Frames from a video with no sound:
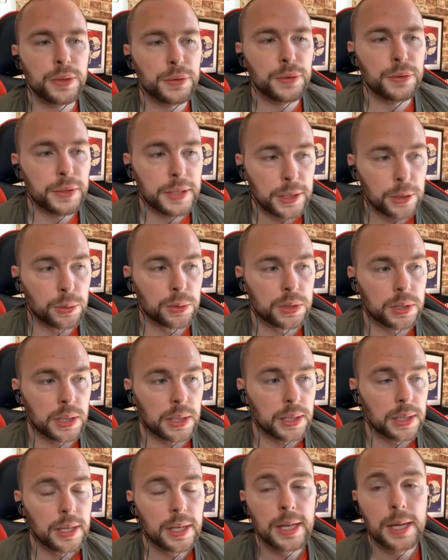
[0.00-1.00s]

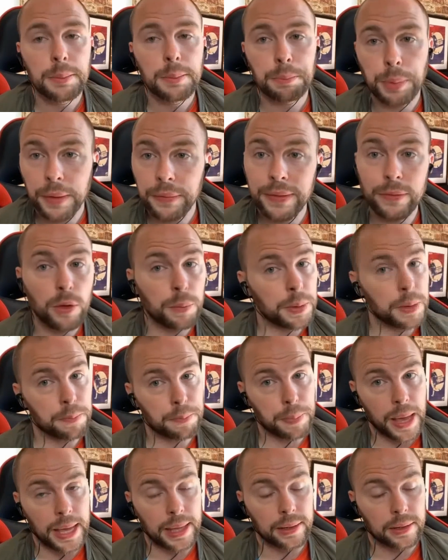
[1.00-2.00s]
Guilty, but they're not being
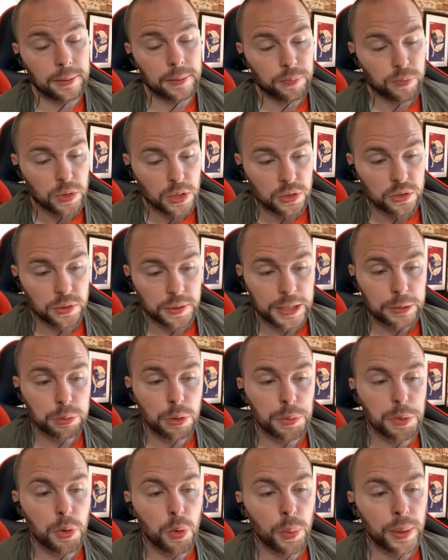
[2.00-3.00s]
banned. So that's
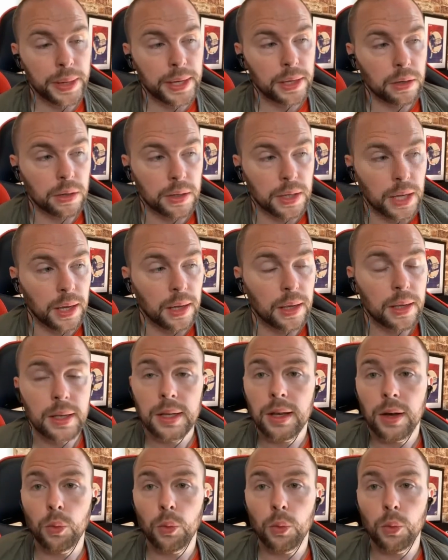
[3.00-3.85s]
what we were waiting on here.